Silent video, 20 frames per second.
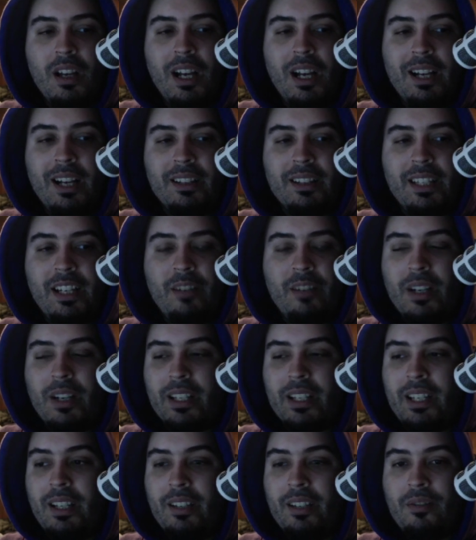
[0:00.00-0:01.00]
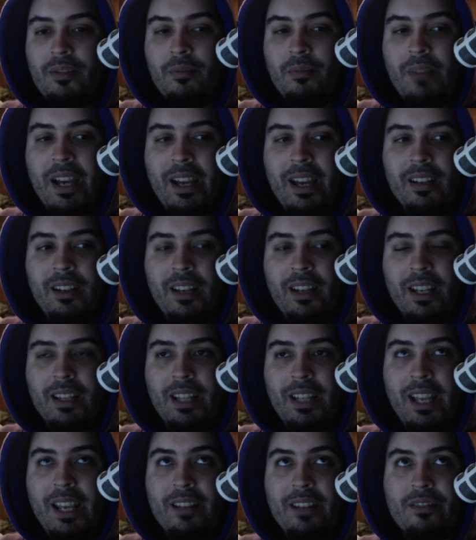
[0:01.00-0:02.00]
They didn't want to kill it too bad, and
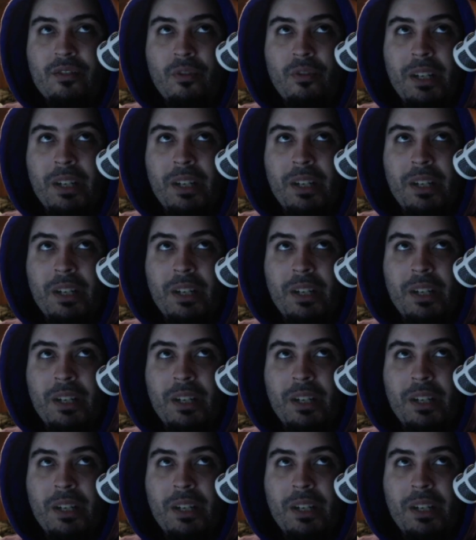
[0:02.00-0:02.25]
they hit so